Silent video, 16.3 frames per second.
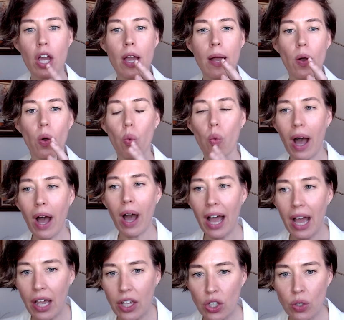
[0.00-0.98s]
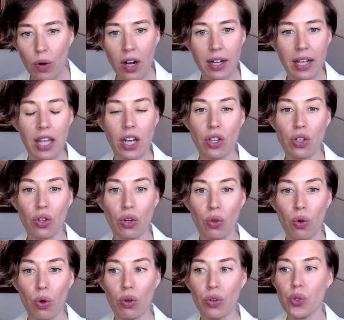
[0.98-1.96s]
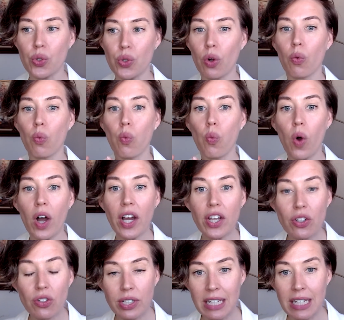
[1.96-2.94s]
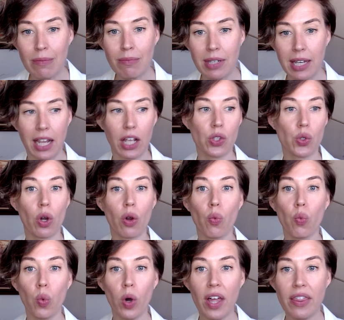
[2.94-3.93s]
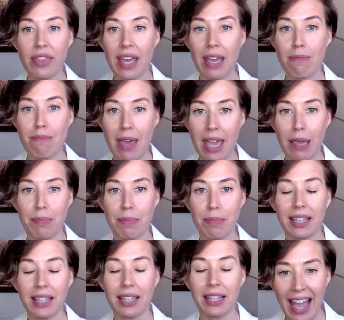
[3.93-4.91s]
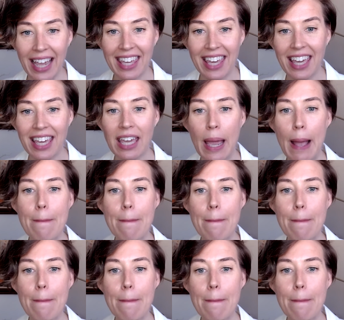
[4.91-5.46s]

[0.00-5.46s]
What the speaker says: why you aren't hitting your goals or what your team needs or what they may be lacking